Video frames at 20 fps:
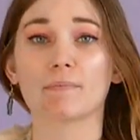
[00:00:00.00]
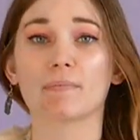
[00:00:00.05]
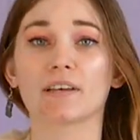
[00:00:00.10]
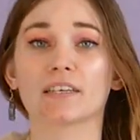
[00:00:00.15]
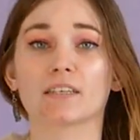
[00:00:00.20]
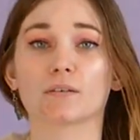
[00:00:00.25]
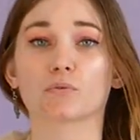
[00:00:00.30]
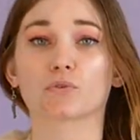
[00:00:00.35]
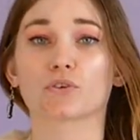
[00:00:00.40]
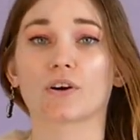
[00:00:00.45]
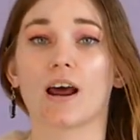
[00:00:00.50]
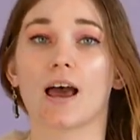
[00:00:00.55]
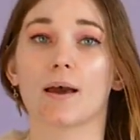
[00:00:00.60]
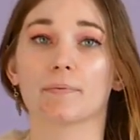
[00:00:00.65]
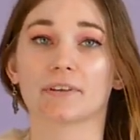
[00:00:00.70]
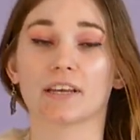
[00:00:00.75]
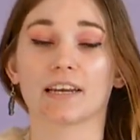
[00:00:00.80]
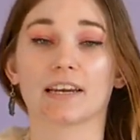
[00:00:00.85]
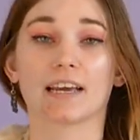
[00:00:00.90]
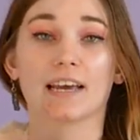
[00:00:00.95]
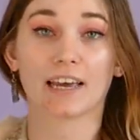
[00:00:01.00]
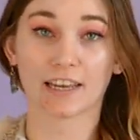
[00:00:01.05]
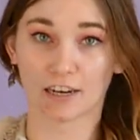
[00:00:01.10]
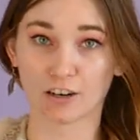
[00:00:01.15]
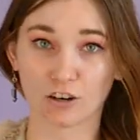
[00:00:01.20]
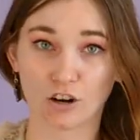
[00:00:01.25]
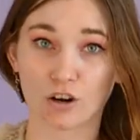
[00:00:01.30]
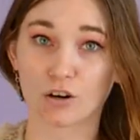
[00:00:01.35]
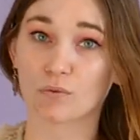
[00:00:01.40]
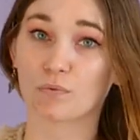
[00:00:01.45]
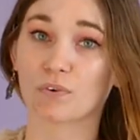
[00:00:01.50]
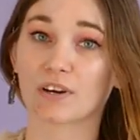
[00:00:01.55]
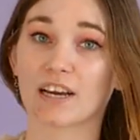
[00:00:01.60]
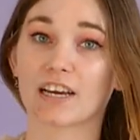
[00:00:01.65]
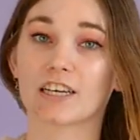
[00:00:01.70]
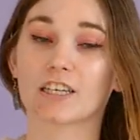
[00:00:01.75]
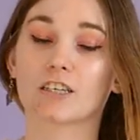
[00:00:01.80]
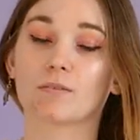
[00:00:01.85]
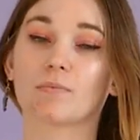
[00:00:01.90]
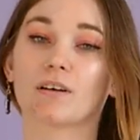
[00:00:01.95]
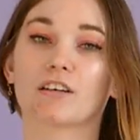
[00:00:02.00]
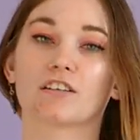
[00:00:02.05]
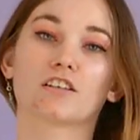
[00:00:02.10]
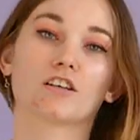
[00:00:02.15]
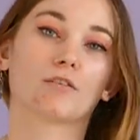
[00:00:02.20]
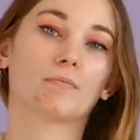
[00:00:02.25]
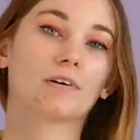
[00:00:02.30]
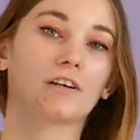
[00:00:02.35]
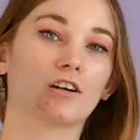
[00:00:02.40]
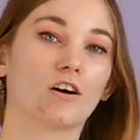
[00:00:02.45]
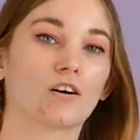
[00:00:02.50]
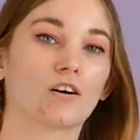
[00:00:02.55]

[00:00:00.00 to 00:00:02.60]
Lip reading: to be subscribed and hit that notification bell so you'll be